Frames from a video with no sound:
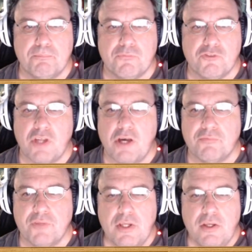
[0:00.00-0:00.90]

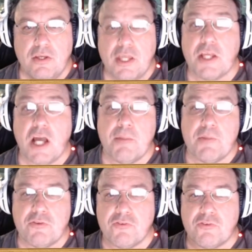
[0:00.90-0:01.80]
stuff in the
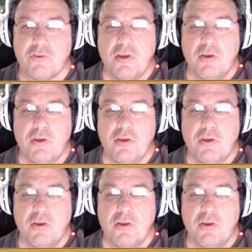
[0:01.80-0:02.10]
comments,